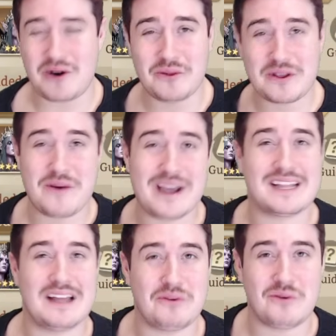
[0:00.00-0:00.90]
only
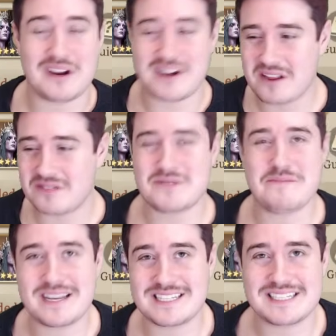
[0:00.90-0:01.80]
awaken level one, none of those
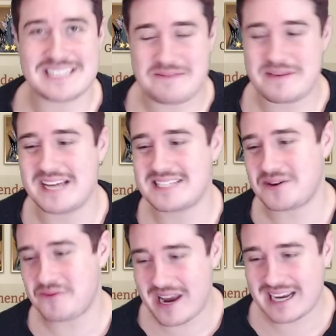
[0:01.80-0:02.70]
amazing
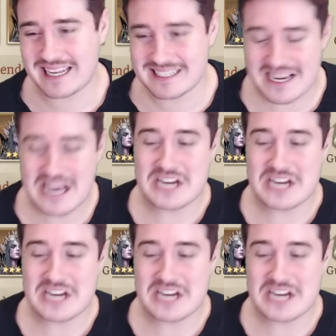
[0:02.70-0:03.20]
DPS awakenings.